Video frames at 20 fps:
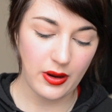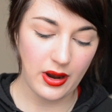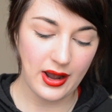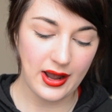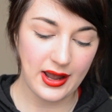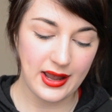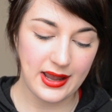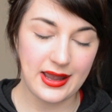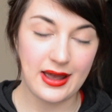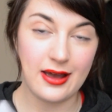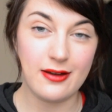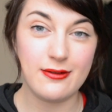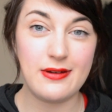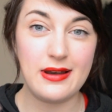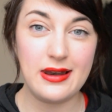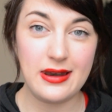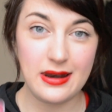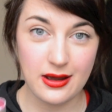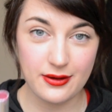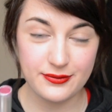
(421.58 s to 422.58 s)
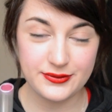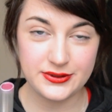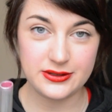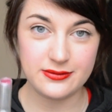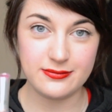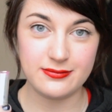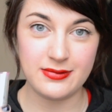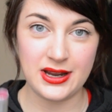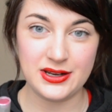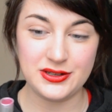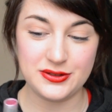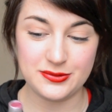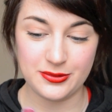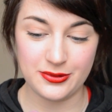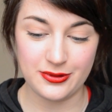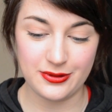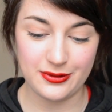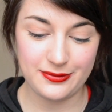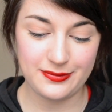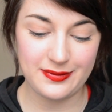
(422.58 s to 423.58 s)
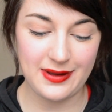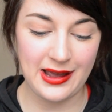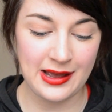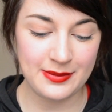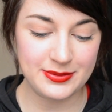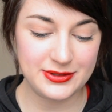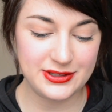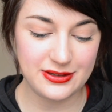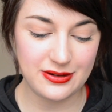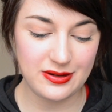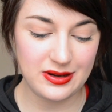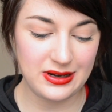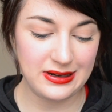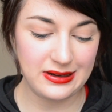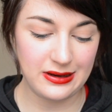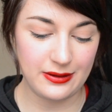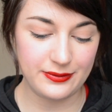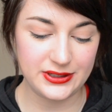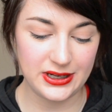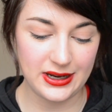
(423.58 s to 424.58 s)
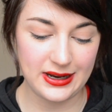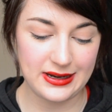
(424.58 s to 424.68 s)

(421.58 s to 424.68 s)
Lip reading: I have loved Red Dwarf, absolutely loved it.